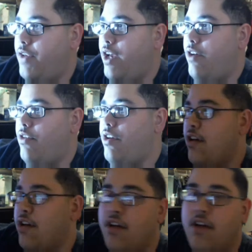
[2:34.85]
now.
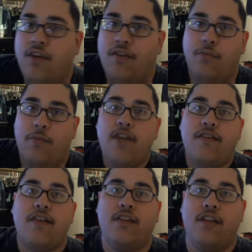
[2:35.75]
So
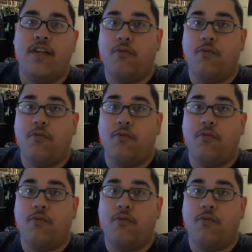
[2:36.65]
basically,